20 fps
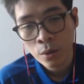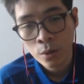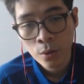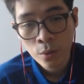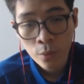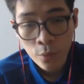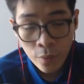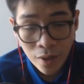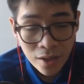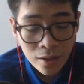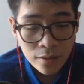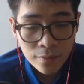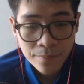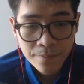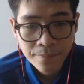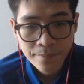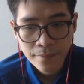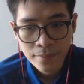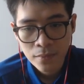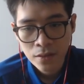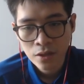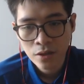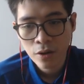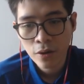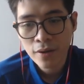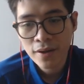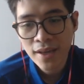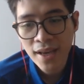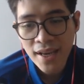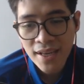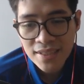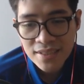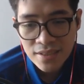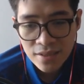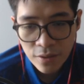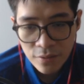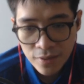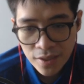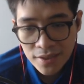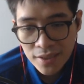Well, okay,
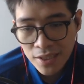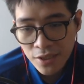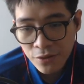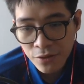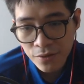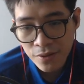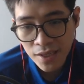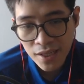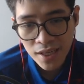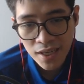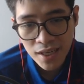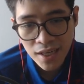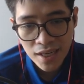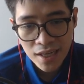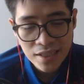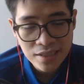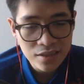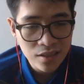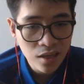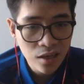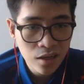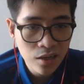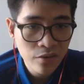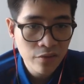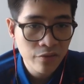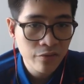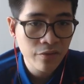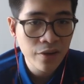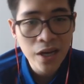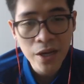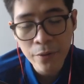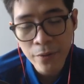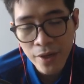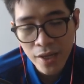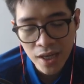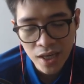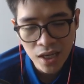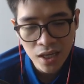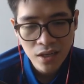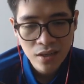so this actually is a
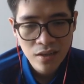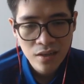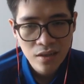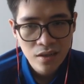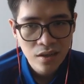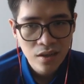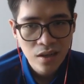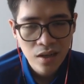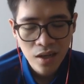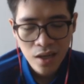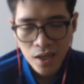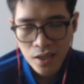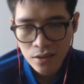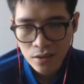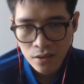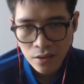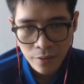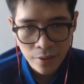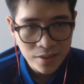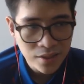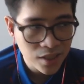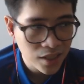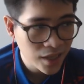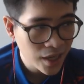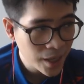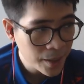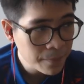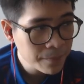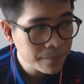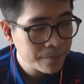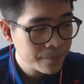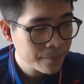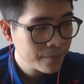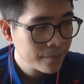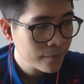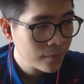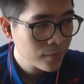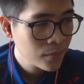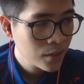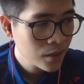very interesting game.
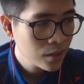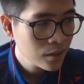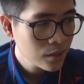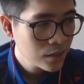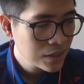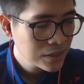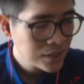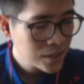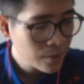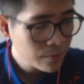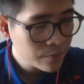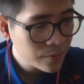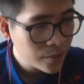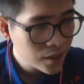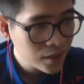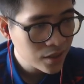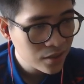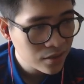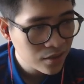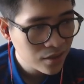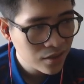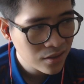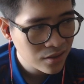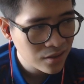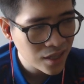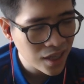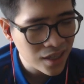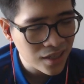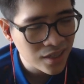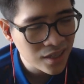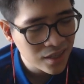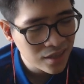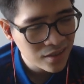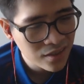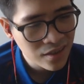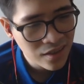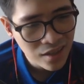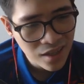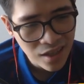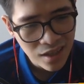Something that
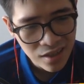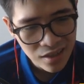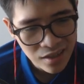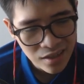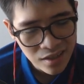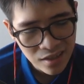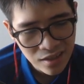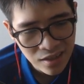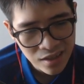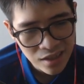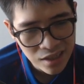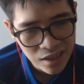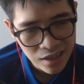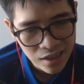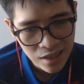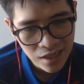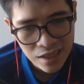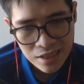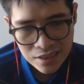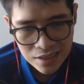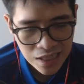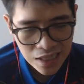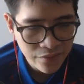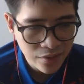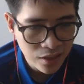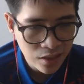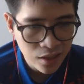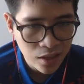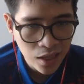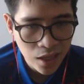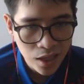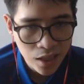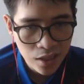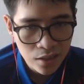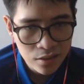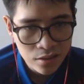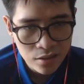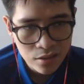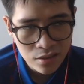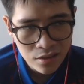is even
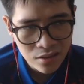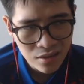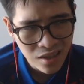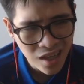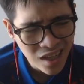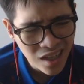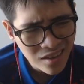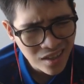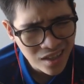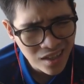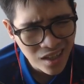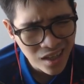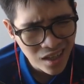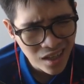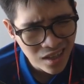I think,